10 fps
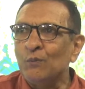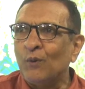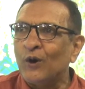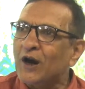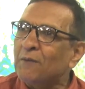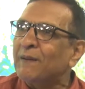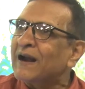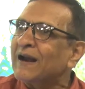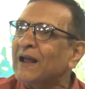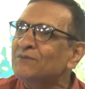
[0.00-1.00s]
to modern
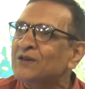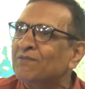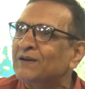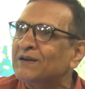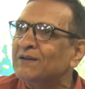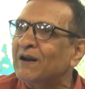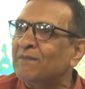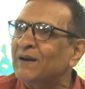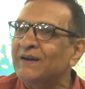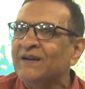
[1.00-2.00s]
paradigms of
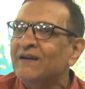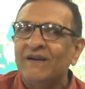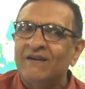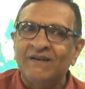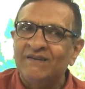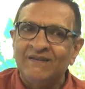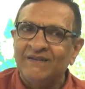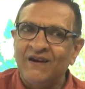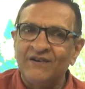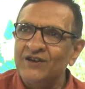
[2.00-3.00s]
development,
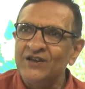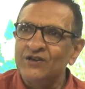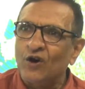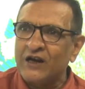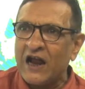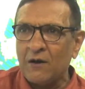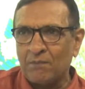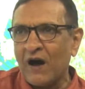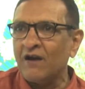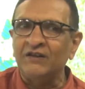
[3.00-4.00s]
country is not
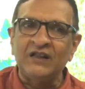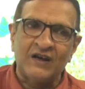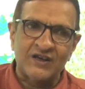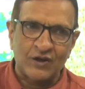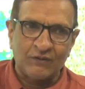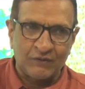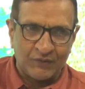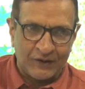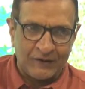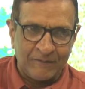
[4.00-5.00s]
at par with the rest of the
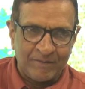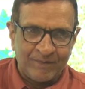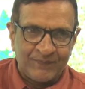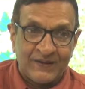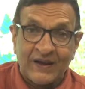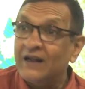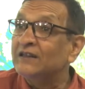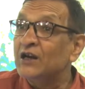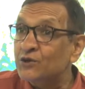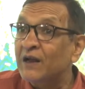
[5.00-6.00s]
world.
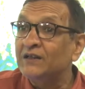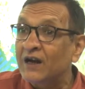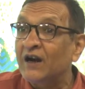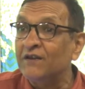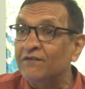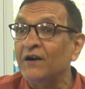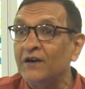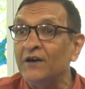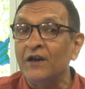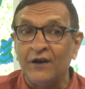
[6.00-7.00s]
And that is why there are different
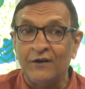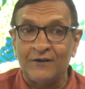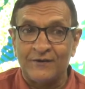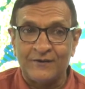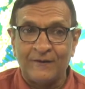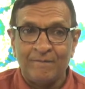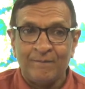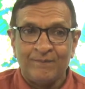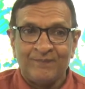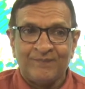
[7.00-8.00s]
indicators.
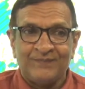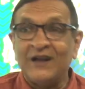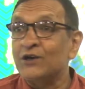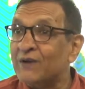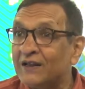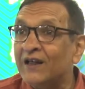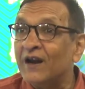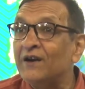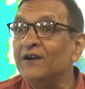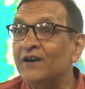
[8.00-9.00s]
That is why there
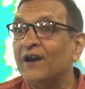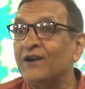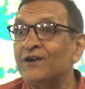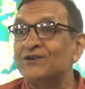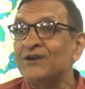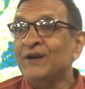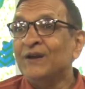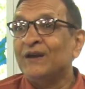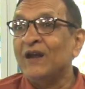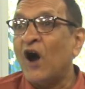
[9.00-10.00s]
are indicators
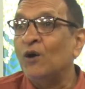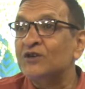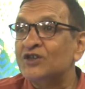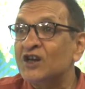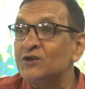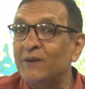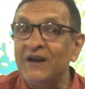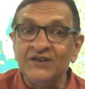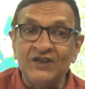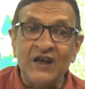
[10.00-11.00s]
how much
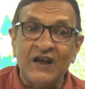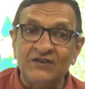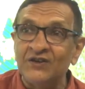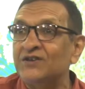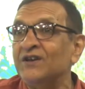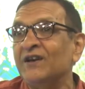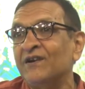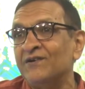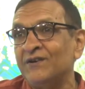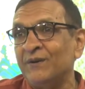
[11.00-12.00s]
transparency exists in a
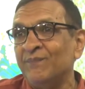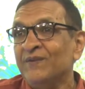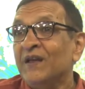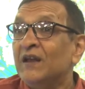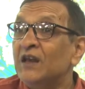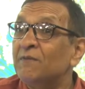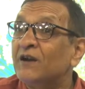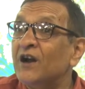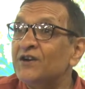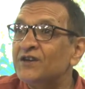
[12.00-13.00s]
country. If a
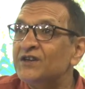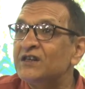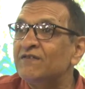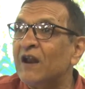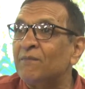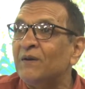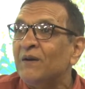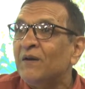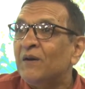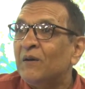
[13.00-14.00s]
country is developed,
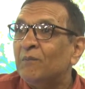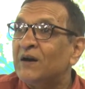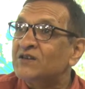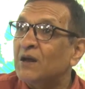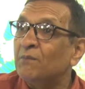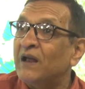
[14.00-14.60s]
but some